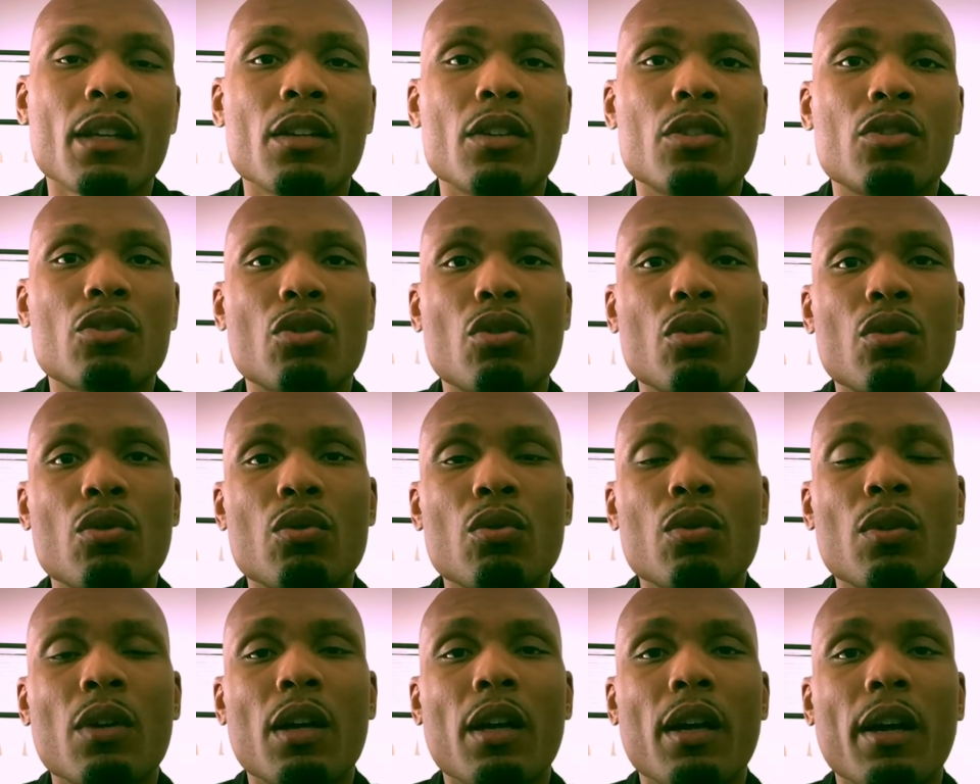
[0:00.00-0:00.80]

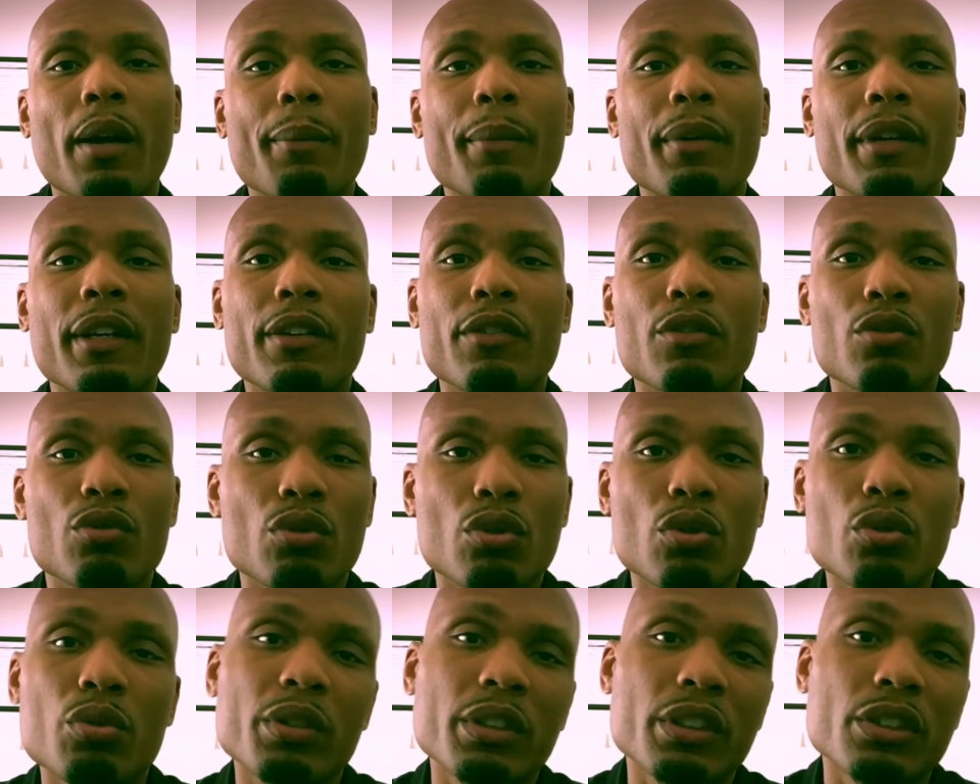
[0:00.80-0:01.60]
So I'm gonna give you
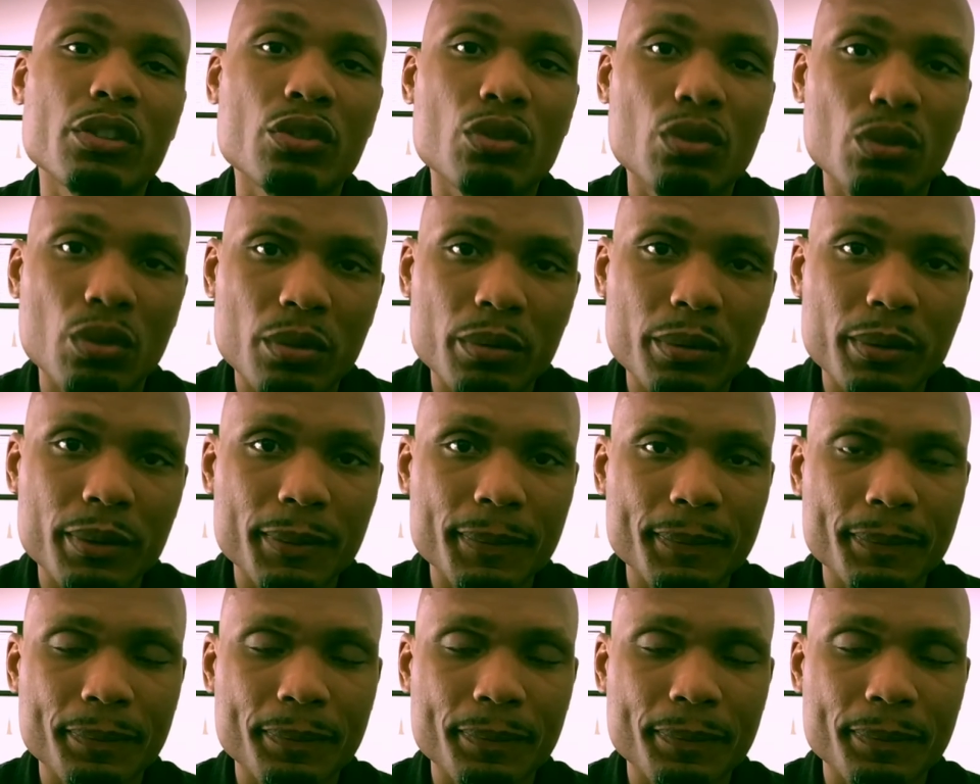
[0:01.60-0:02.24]
a quick story.